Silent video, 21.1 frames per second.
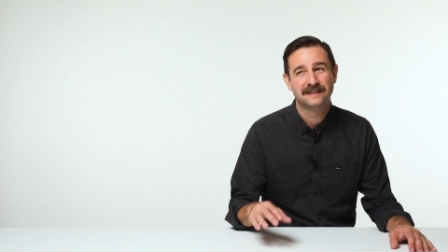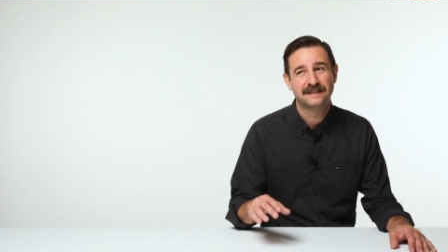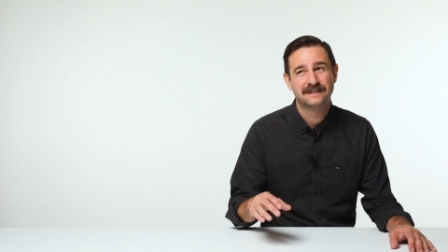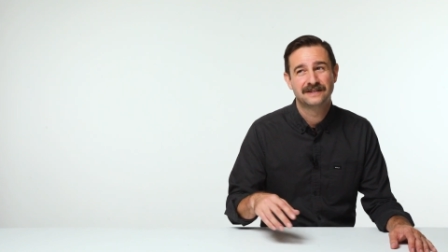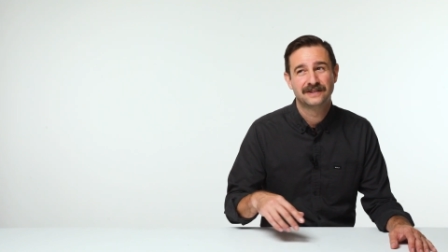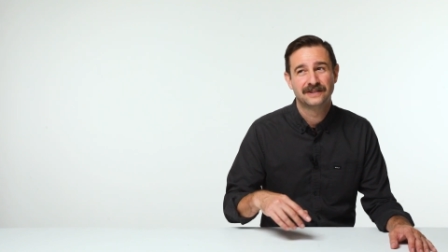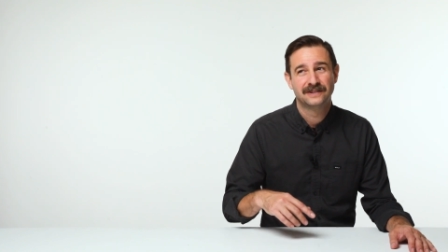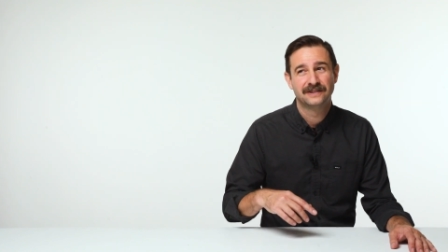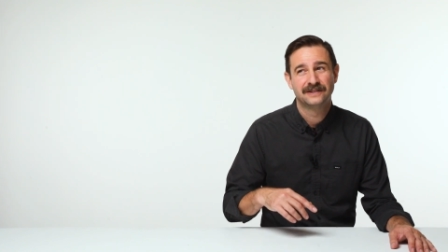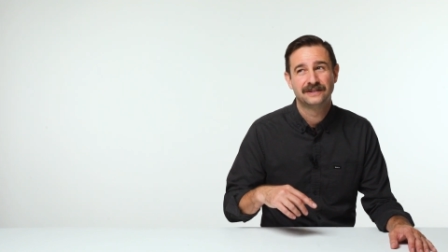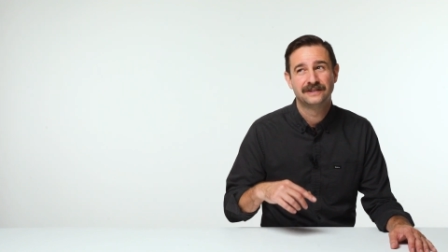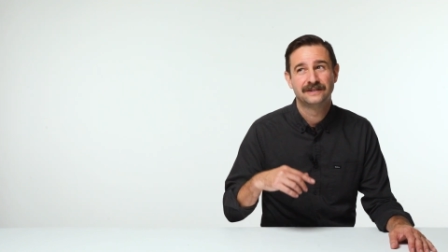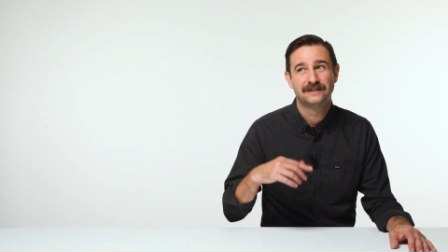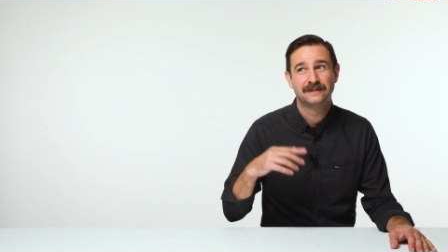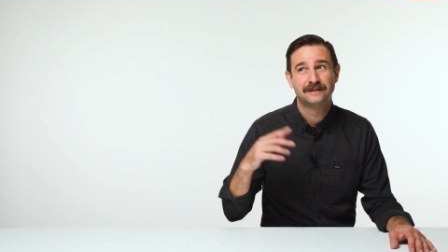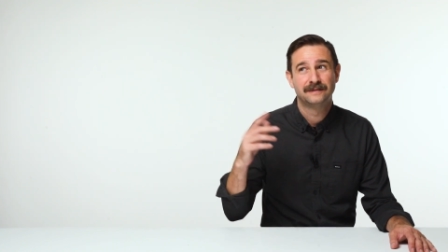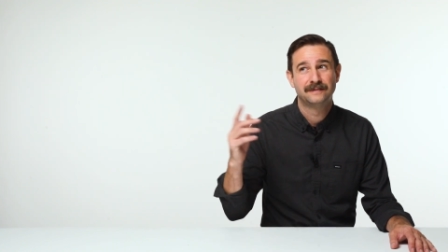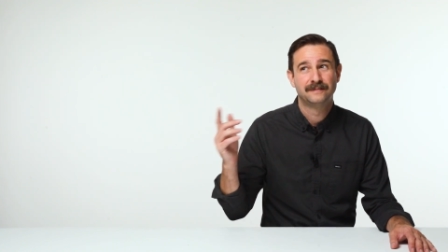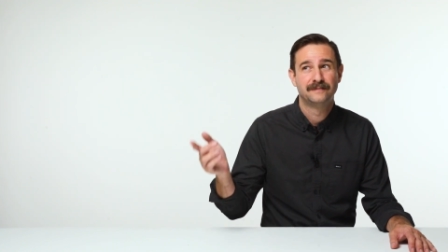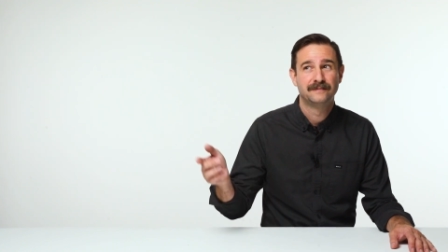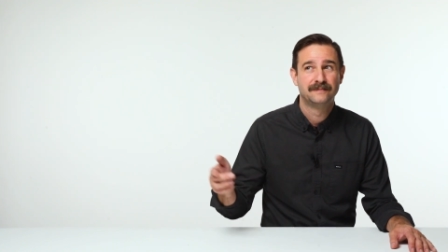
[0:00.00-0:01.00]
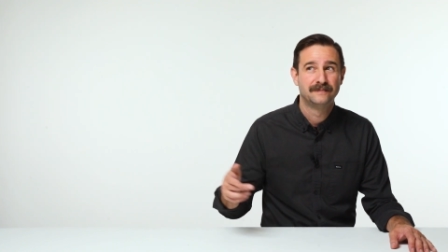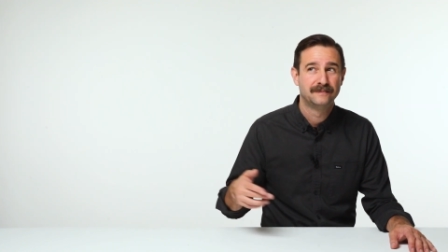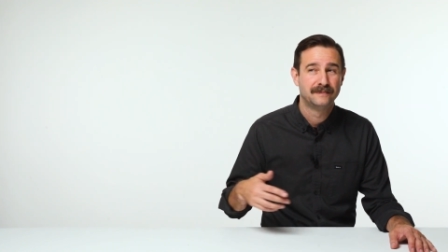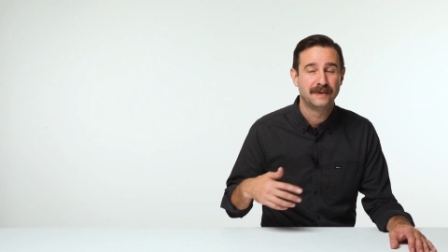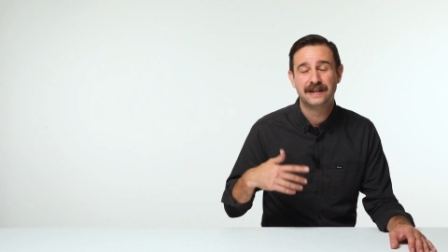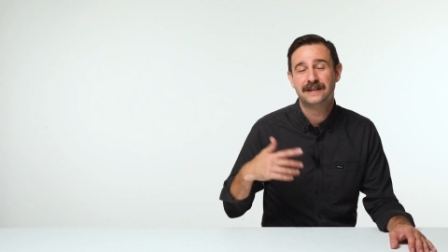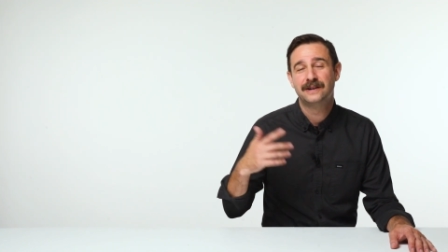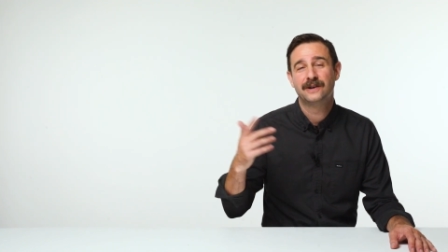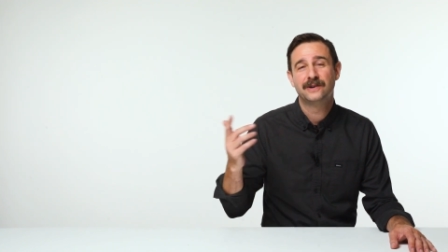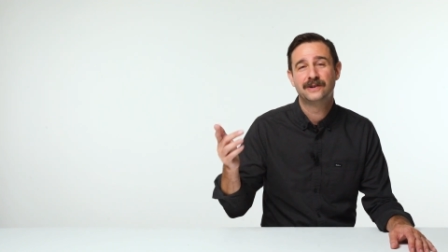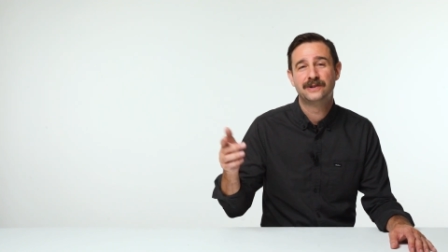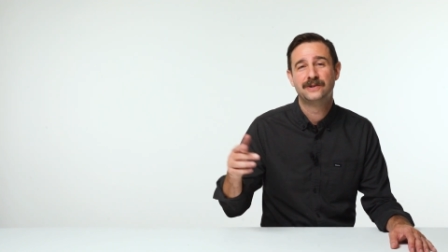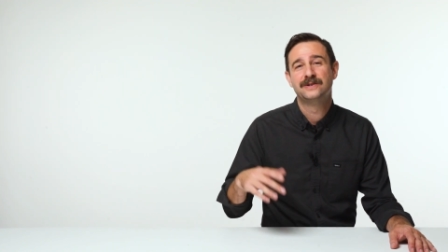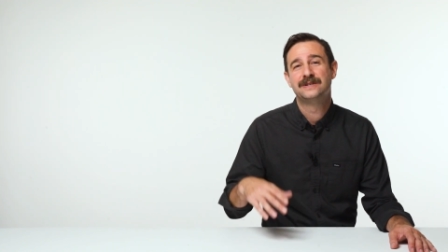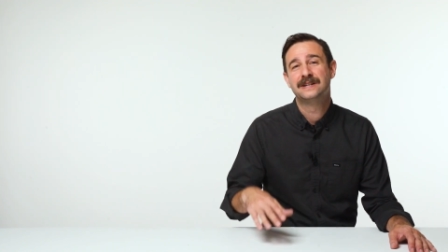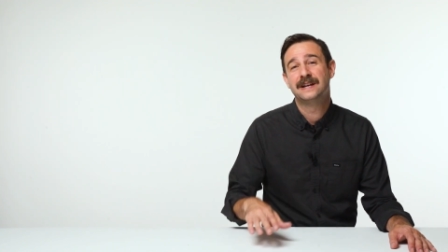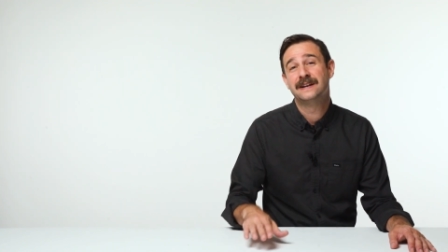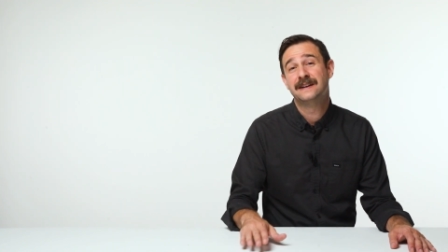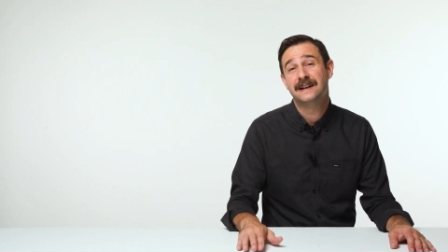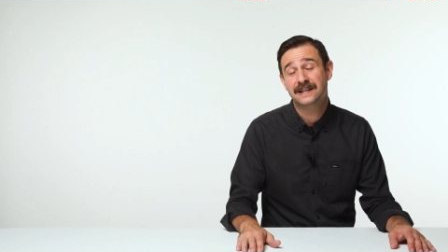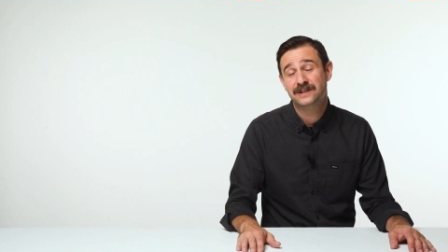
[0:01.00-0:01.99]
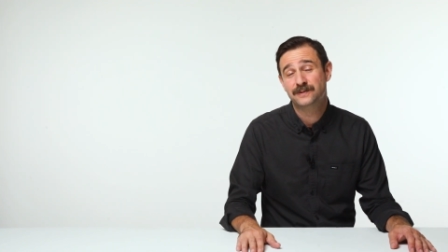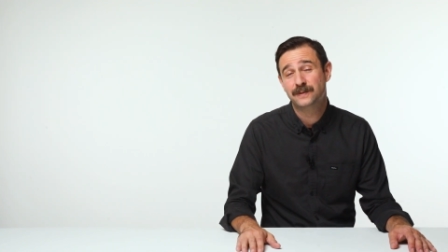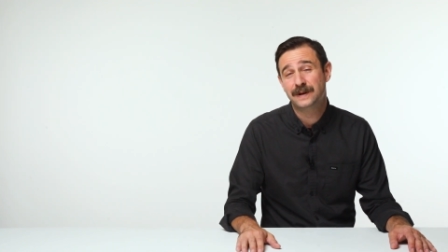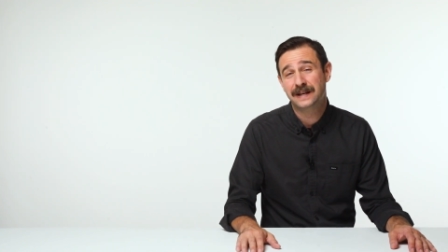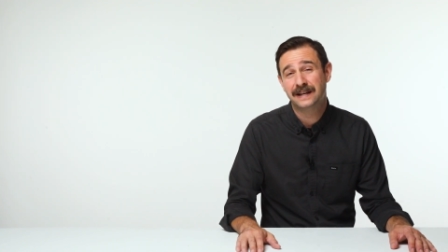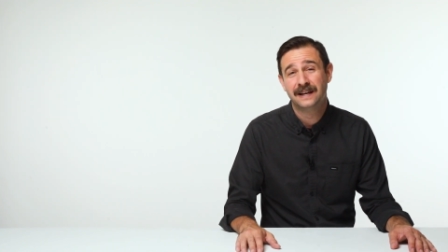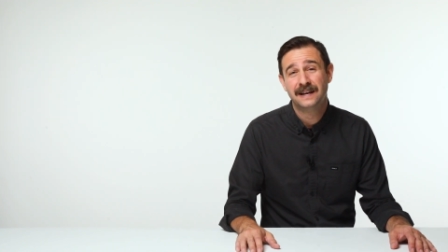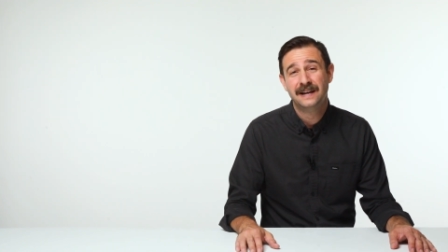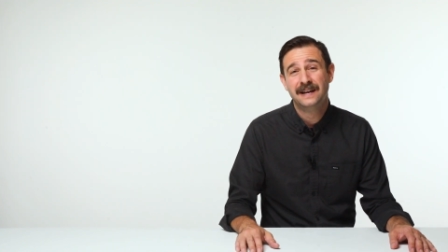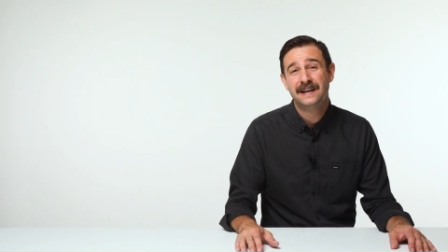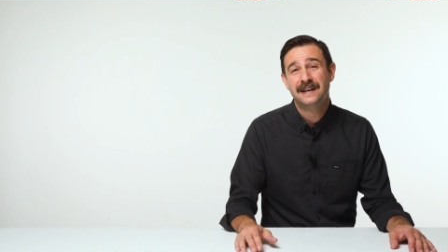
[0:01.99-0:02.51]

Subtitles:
until Monday or Tuesday next week.